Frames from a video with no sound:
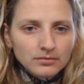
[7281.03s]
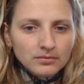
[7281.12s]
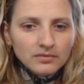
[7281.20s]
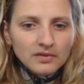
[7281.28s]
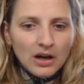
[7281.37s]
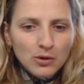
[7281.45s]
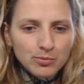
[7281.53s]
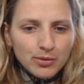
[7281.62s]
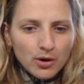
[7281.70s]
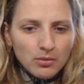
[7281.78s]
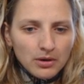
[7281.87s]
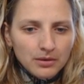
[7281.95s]
No
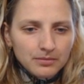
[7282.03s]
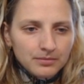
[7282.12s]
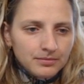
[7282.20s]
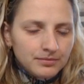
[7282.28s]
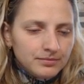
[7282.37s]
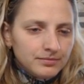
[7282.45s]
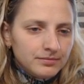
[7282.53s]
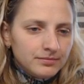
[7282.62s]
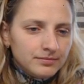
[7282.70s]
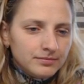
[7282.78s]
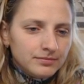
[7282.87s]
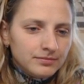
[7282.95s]
problem.
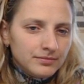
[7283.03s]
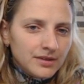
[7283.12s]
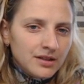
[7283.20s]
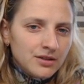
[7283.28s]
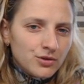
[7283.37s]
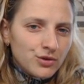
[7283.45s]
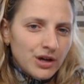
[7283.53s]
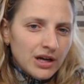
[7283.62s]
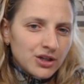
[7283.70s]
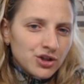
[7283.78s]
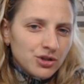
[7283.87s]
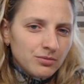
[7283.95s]
Any
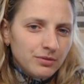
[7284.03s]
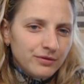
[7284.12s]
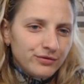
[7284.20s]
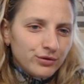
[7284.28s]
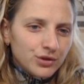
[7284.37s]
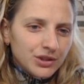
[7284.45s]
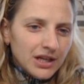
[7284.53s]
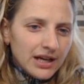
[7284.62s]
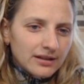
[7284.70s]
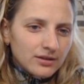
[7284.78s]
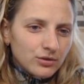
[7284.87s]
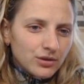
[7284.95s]
reaction before
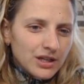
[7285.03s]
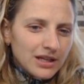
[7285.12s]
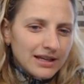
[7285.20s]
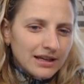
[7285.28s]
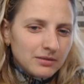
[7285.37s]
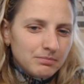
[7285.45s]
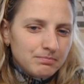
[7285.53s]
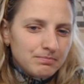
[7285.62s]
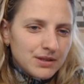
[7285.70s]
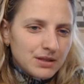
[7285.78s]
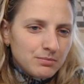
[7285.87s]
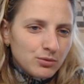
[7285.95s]
that, or he can
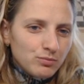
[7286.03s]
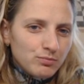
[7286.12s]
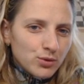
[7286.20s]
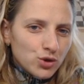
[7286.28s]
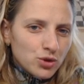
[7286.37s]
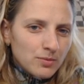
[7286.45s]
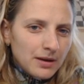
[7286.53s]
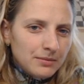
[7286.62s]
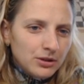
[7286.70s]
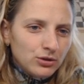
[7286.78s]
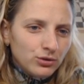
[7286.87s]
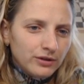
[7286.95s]
simple push maybe
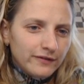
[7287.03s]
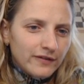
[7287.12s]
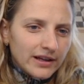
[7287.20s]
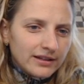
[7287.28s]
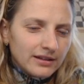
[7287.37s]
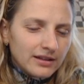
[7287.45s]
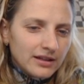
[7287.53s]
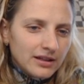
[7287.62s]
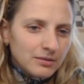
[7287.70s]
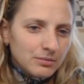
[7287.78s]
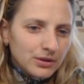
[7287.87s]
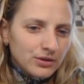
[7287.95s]
to deflect the
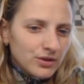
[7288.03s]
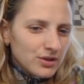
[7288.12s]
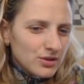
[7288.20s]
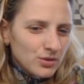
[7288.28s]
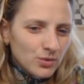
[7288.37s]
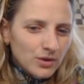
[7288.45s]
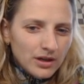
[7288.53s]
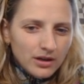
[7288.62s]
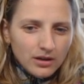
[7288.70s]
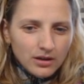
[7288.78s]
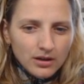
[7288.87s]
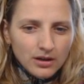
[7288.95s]
king, but there is no way.
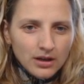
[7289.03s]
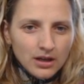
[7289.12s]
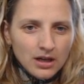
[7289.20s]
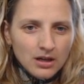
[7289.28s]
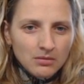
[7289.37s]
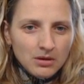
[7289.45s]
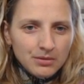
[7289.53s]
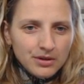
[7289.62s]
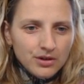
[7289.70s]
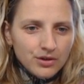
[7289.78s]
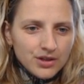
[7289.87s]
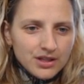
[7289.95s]
Maybe
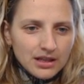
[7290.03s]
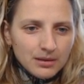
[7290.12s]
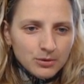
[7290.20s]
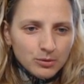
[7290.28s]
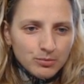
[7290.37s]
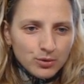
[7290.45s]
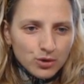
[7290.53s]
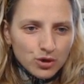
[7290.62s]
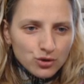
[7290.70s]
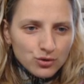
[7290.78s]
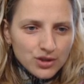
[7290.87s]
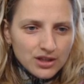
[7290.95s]
here is time to push,
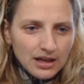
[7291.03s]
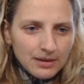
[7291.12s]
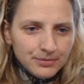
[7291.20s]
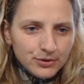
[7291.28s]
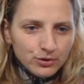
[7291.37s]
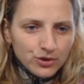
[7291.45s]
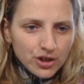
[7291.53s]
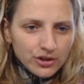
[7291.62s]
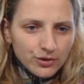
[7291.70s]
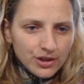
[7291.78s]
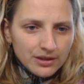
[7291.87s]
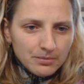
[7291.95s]
to stop, to
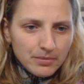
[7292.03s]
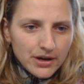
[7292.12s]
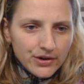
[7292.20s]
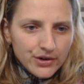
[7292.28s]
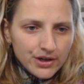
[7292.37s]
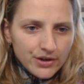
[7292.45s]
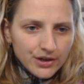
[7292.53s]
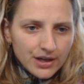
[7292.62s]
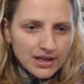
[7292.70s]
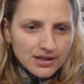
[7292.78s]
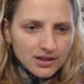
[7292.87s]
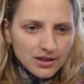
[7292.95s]
generate a barrier
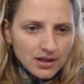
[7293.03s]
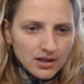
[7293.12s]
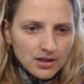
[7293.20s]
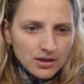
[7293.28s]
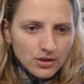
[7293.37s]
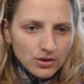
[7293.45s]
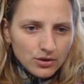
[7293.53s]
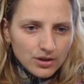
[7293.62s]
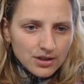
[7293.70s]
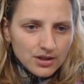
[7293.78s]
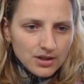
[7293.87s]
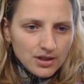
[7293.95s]
against the king. You can
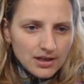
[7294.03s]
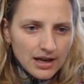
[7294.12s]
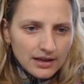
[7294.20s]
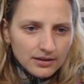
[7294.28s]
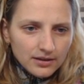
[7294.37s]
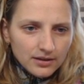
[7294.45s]
see that.